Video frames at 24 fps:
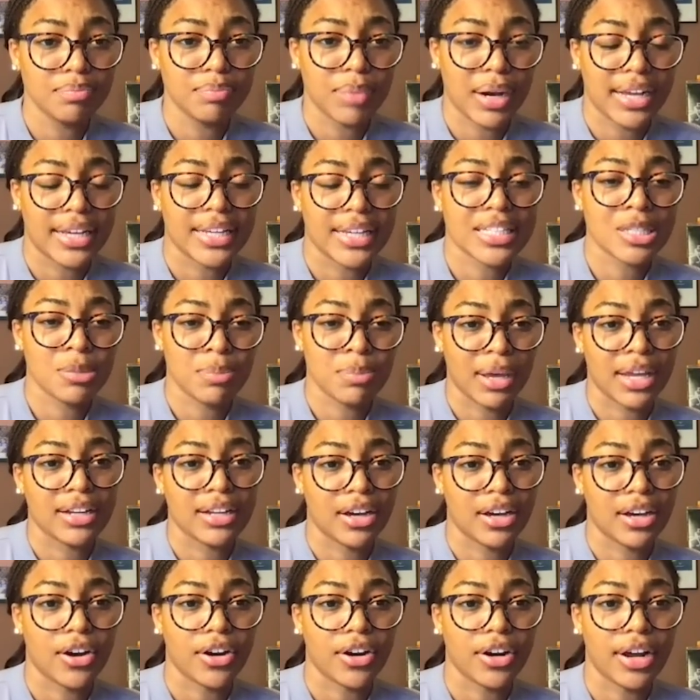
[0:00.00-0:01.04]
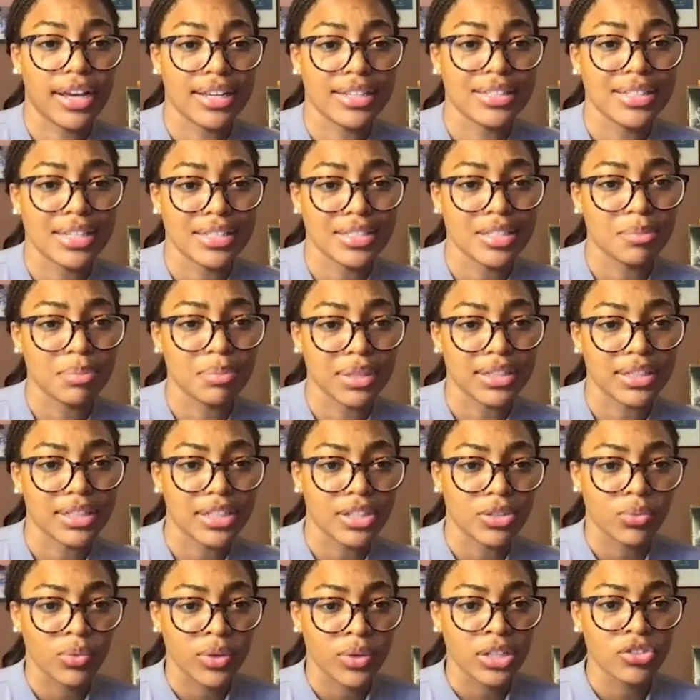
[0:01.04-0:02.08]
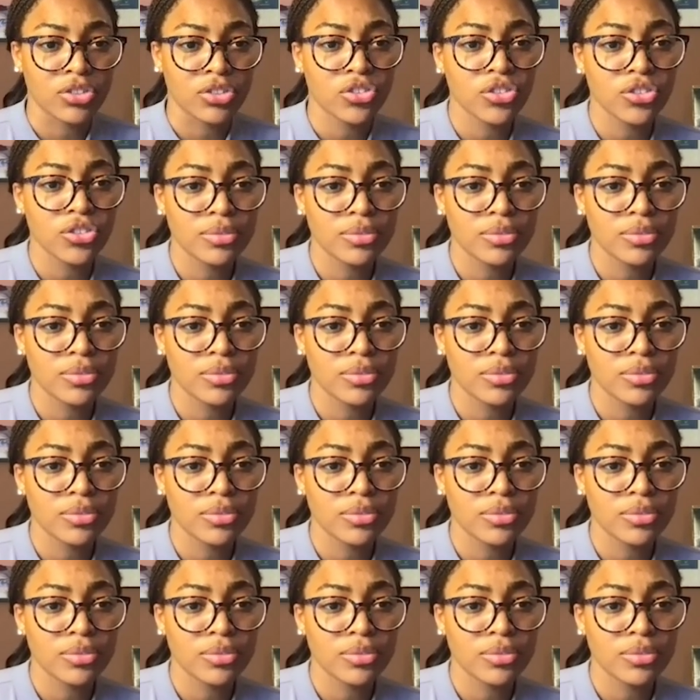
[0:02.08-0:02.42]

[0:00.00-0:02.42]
by expanding our accessibility and reach.